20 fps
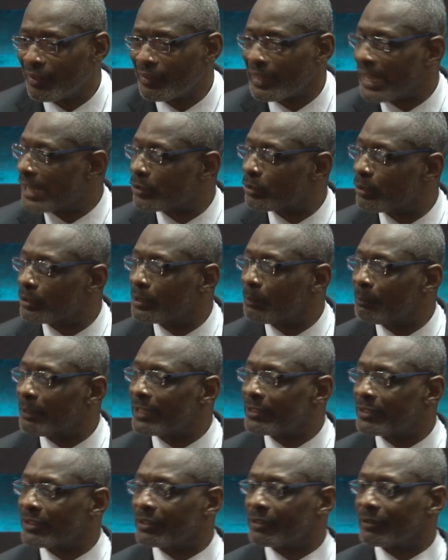That's not a
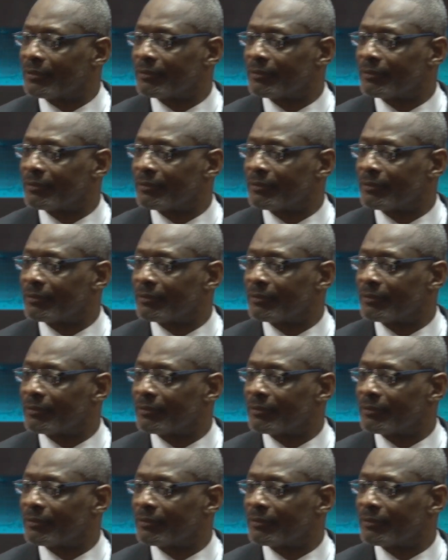blessing.